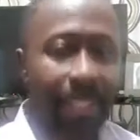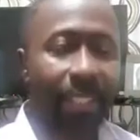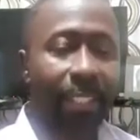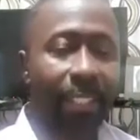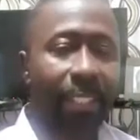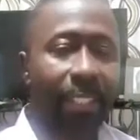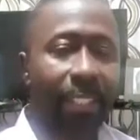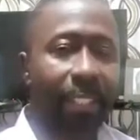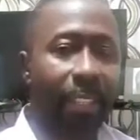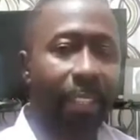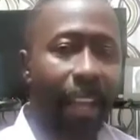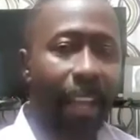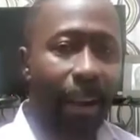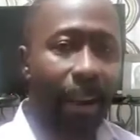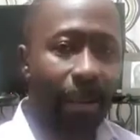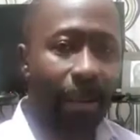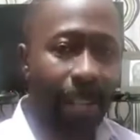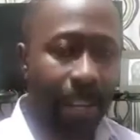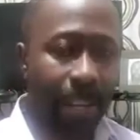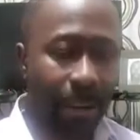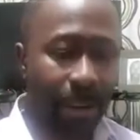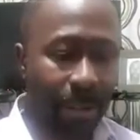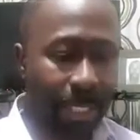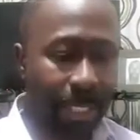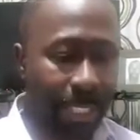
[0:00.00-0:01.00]
Now they
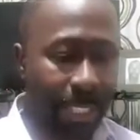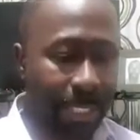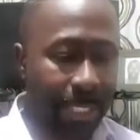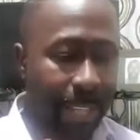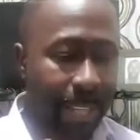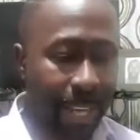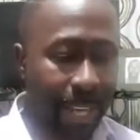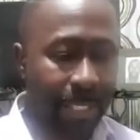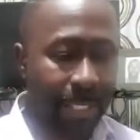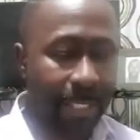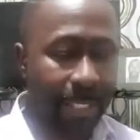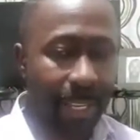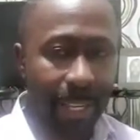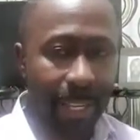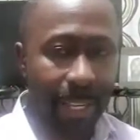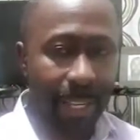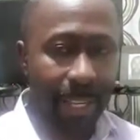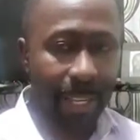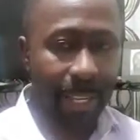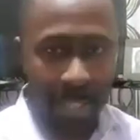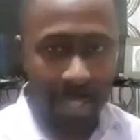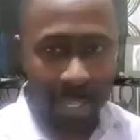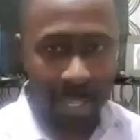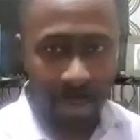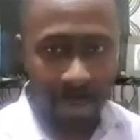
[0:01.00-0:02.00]
don't decide, say
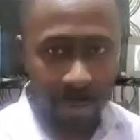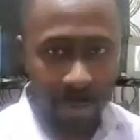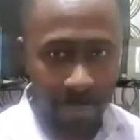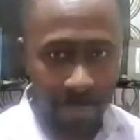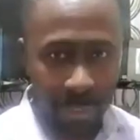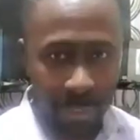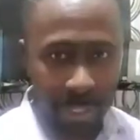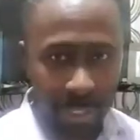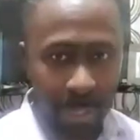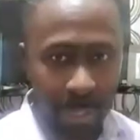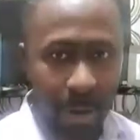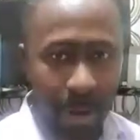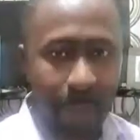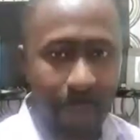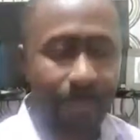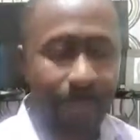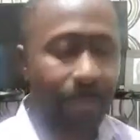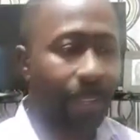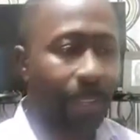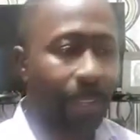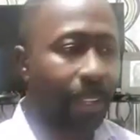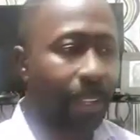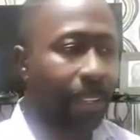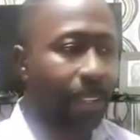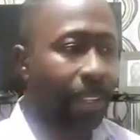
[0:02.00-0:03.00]
enough is enough.
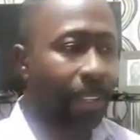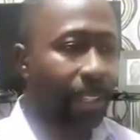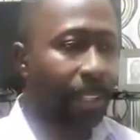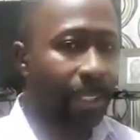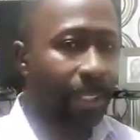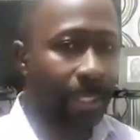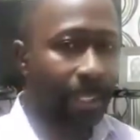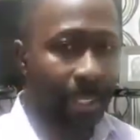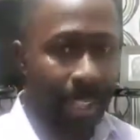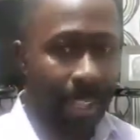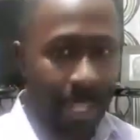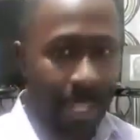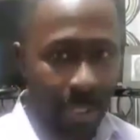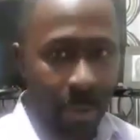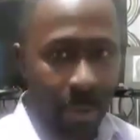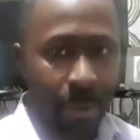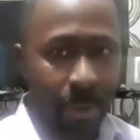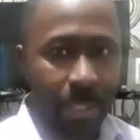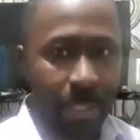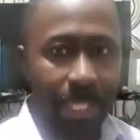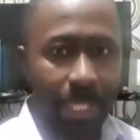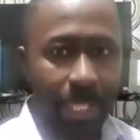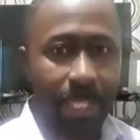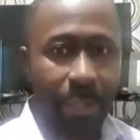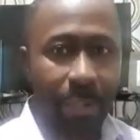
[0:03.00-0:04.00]
8
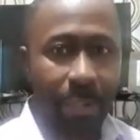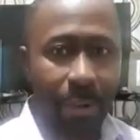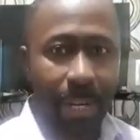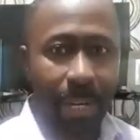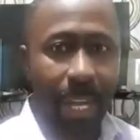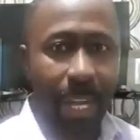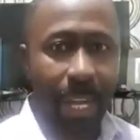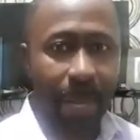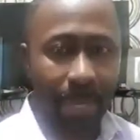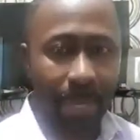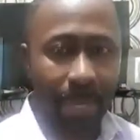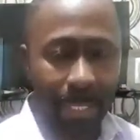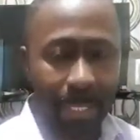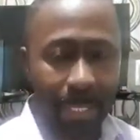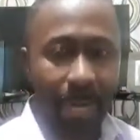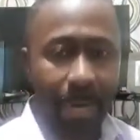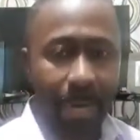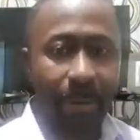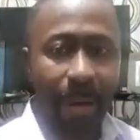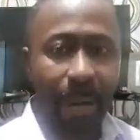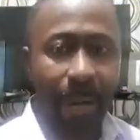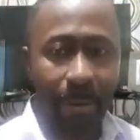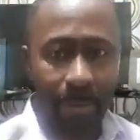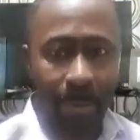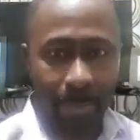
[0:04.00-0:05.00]
countries don't come and say,
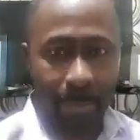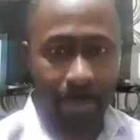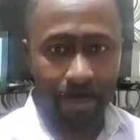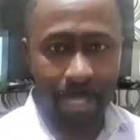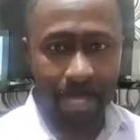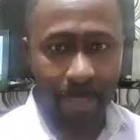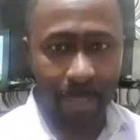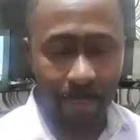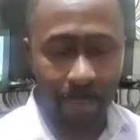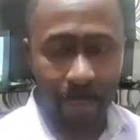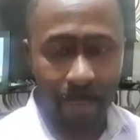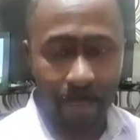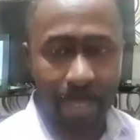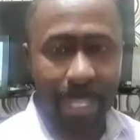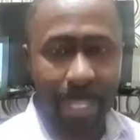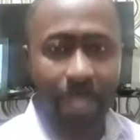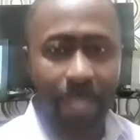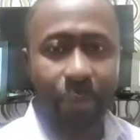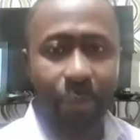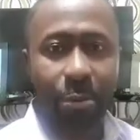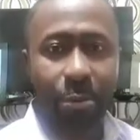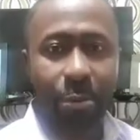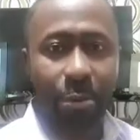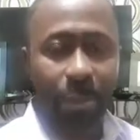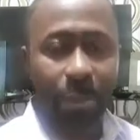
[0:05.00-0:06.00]
well, we need for begin
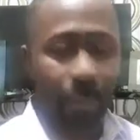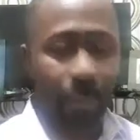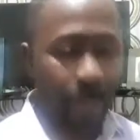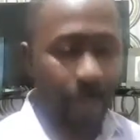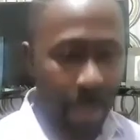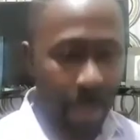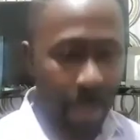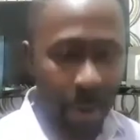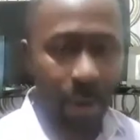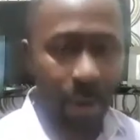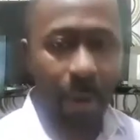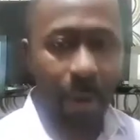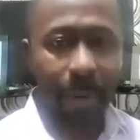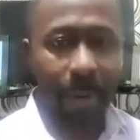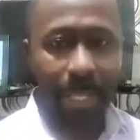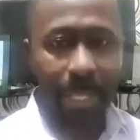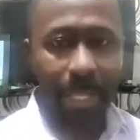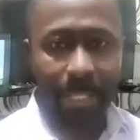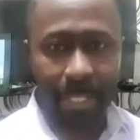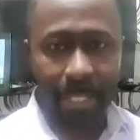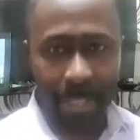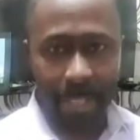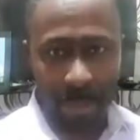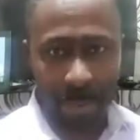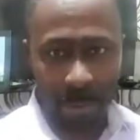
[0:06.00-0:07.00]
use we own
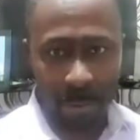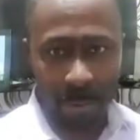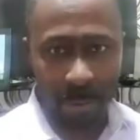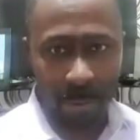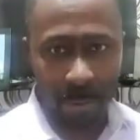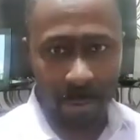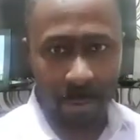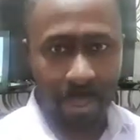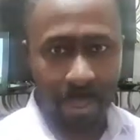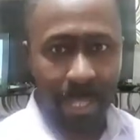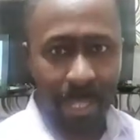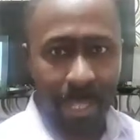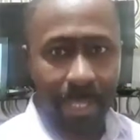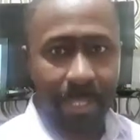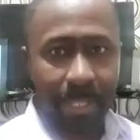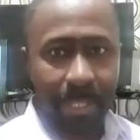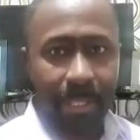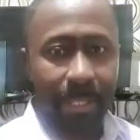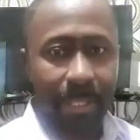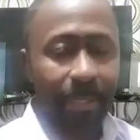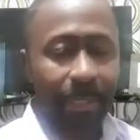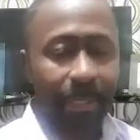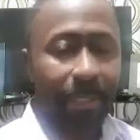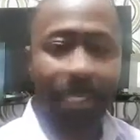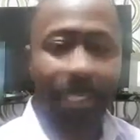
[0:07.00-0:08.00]
currency, the euro.
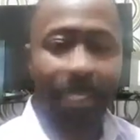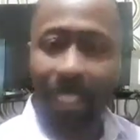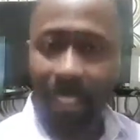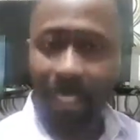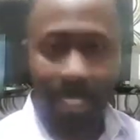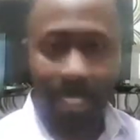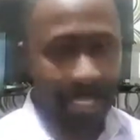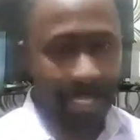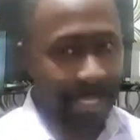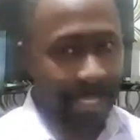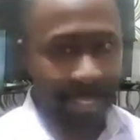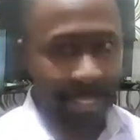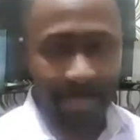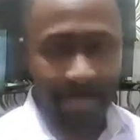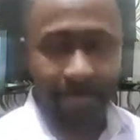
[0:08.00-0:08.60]
Listen,